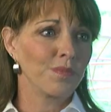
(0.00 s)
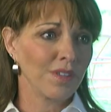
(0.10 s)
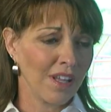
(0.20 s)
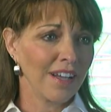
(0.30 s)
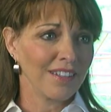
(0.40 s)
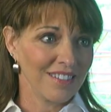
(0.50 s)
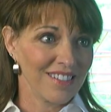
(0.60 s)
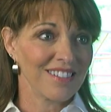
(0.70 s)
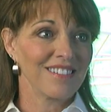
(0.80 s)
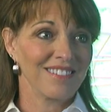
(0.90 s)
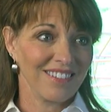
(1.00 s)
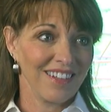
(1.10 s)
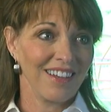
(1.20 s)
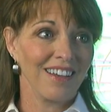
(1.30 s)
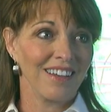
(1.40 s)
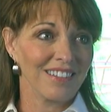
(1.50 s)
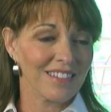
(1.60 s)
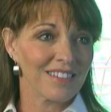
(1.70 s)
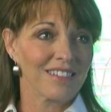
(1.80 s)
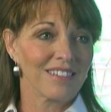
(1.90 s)
clients. We, yes, yes.
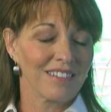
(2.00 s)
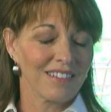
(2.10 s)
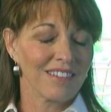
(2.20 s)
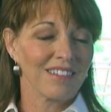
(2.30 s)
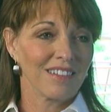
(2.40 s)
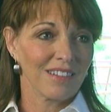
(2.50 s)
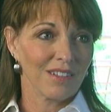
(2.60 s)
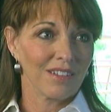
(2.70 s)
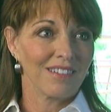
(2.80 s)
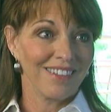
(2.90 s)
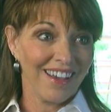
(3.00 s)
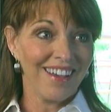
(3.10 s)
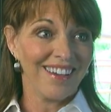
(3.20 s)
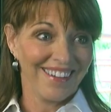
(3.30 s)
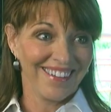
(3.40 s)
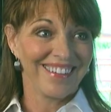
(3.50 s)
Um, initially, but yeah. it doesn't